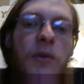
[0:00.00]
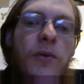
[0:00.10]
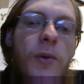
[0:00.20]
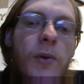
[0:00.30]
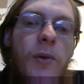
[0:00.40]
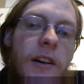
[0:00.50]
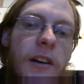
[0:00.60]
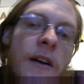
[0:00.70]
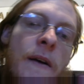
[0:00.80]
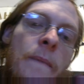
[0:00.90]
before it.
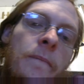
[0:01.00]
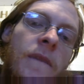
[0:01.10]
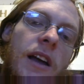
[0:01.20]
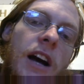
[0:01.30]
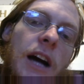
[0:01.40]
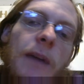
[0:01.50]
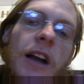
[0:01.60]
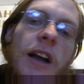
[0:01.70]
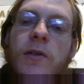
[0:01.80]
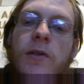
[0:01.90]
And
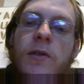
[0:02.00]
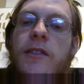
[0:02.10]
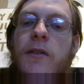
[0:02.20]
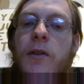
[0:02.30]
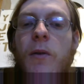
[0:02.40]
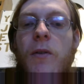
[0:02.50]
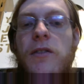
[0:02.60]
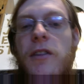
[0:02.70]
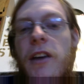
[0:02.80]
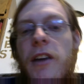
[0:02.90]
made 2 rings of
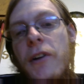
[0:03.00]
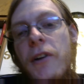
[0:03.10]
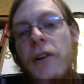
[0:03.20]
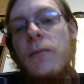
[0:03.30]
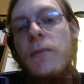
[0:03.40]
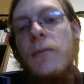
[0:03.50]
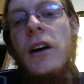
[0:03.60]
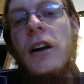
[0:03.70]
gold, and put them